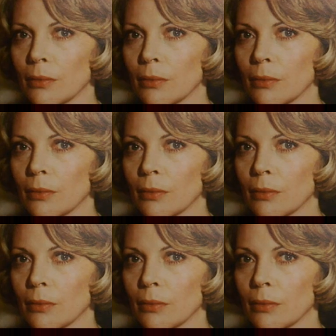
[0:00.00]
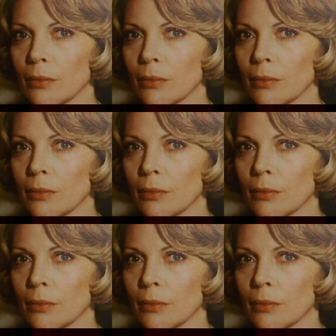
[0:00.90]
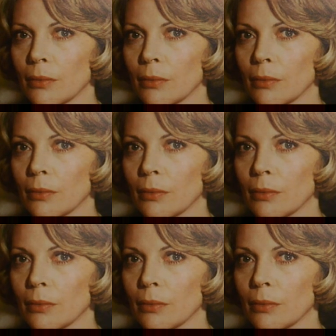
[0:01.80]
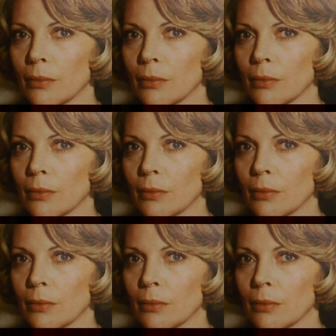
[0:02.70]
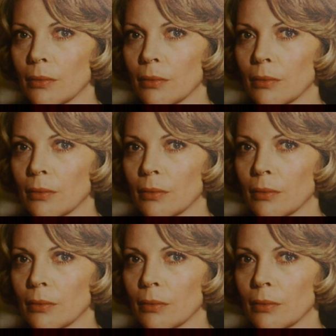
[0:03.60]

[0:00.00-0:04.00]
No one is speaking in this clip.